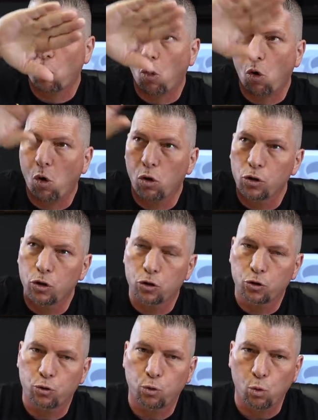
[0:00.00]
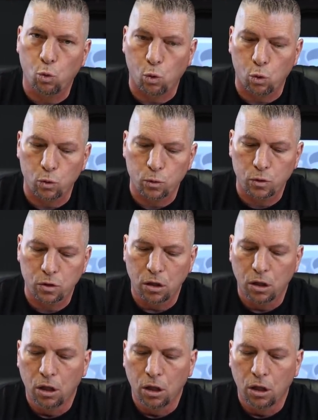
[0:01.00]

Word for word: all your tools.